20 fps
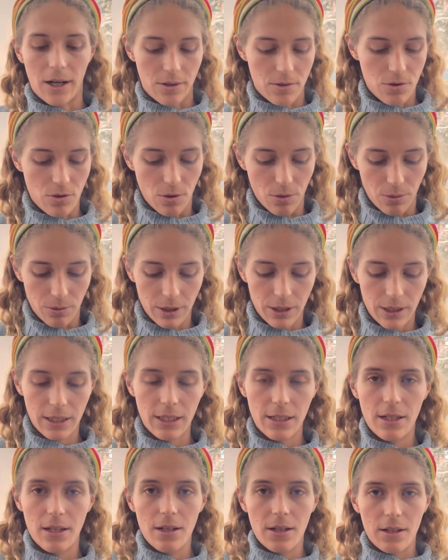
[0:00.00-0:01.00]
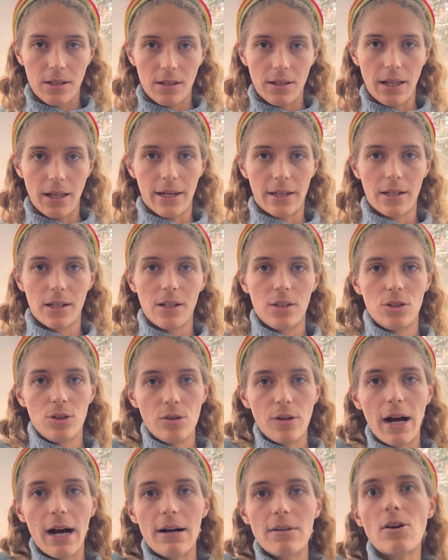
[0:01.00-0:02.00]
So really, like, you
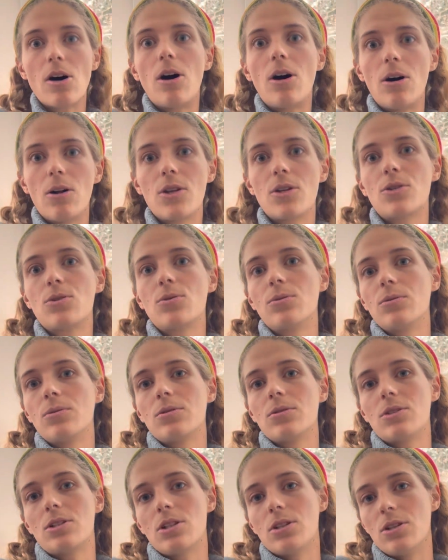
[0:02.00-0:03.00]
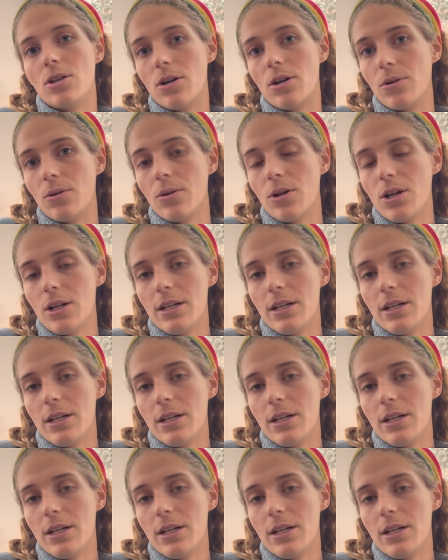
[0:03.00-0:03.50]
have all the tools to know.